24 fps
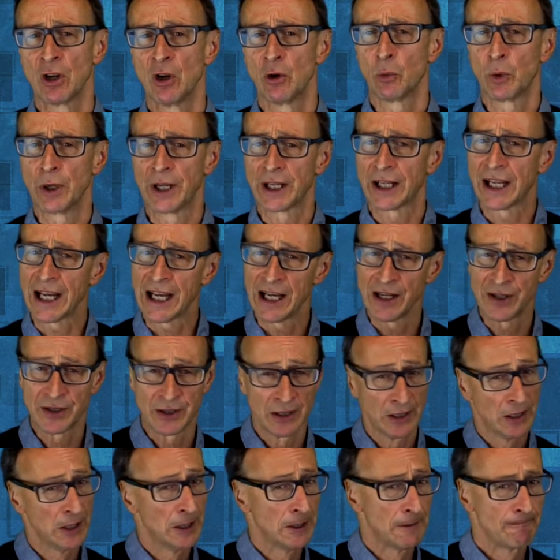Well, I guess,
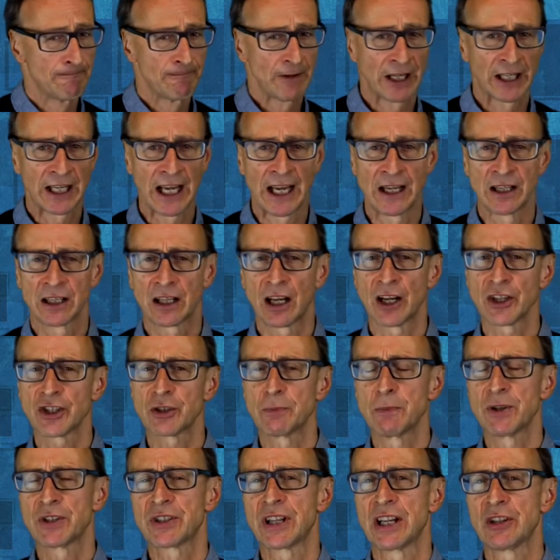again,
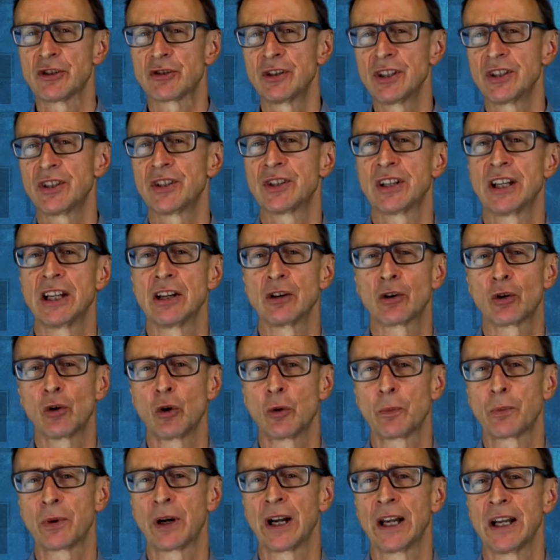CustomerCentricity
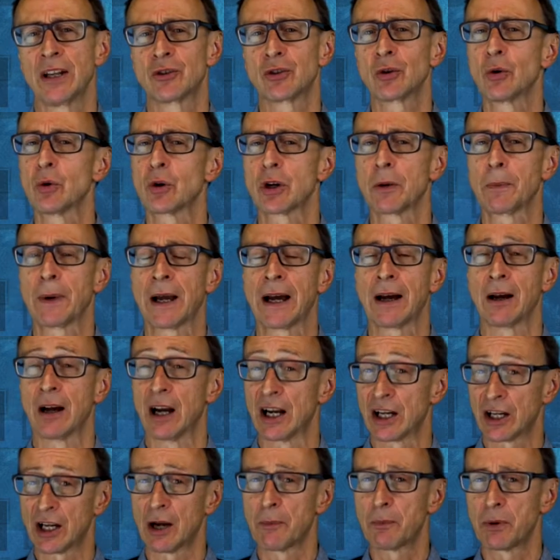Incorporated talk about a
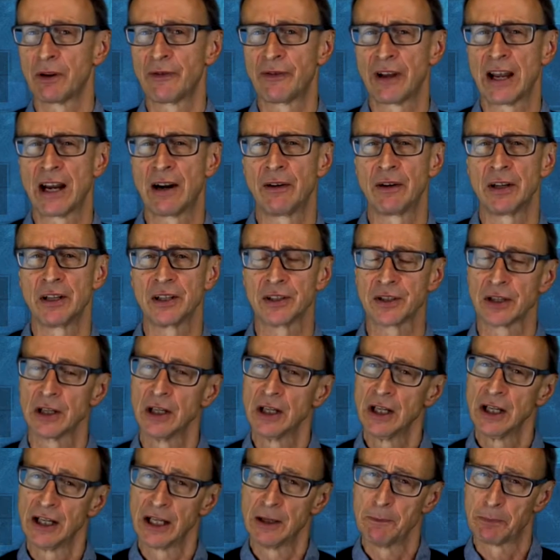couple of areas
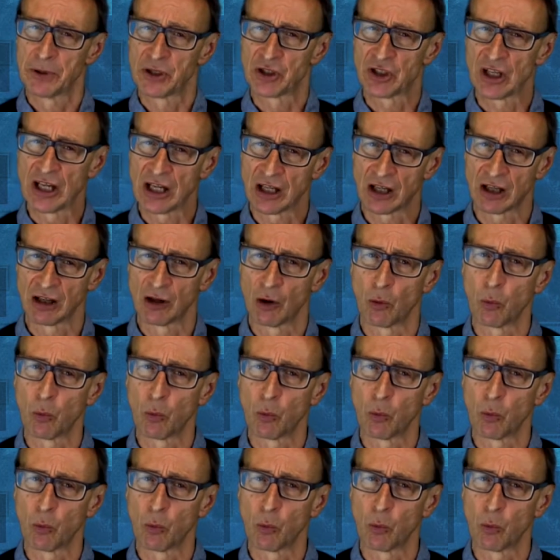in particular.